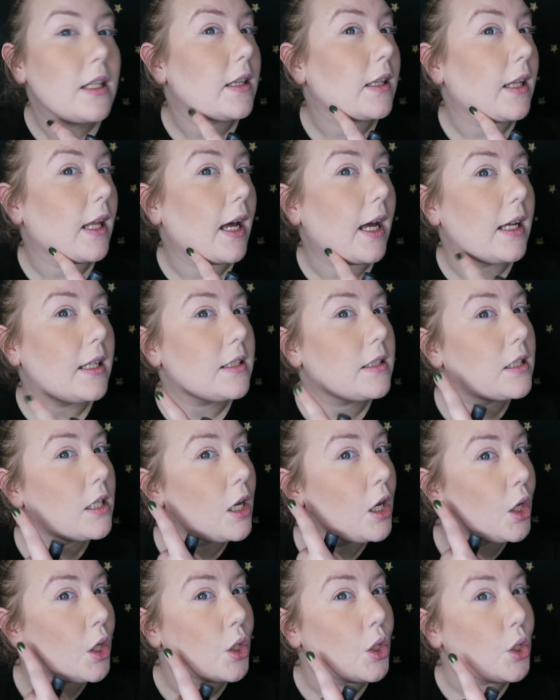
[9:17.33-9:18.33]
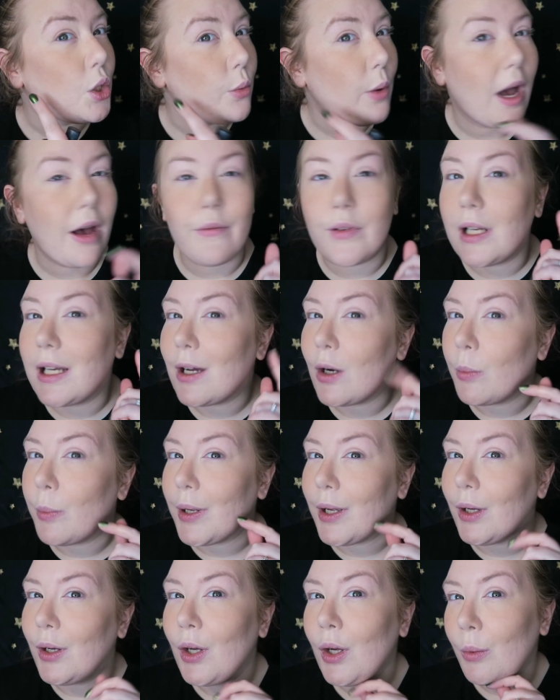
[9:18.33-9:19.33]
that you have a little
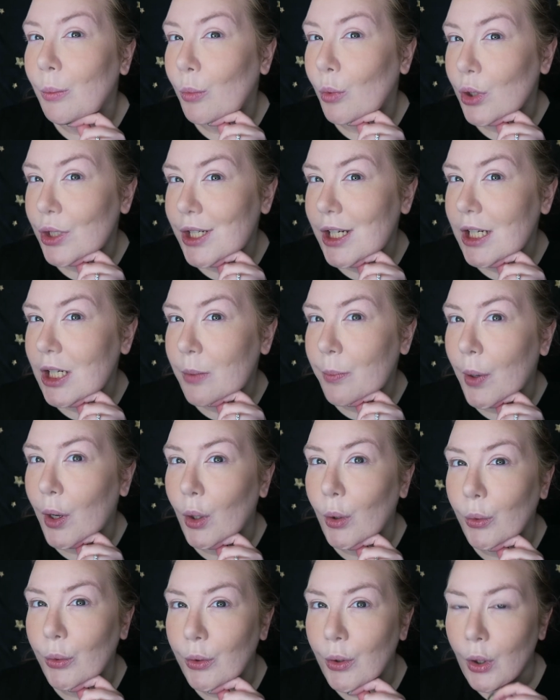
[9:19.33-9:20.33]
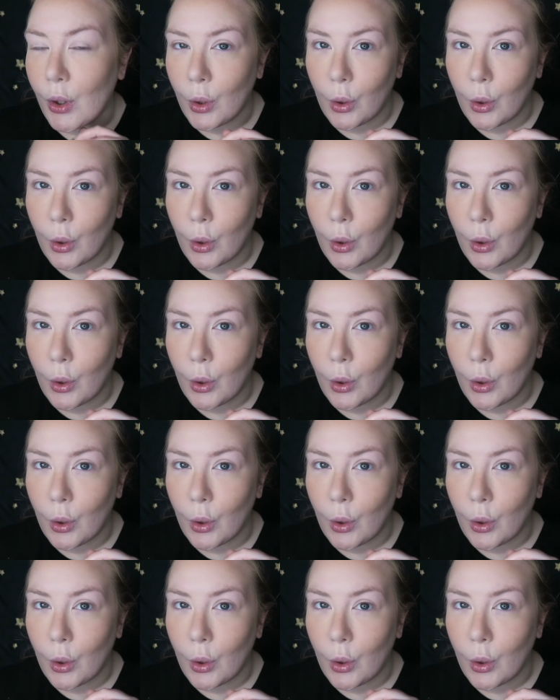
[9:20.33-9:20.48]
bit more cheekbone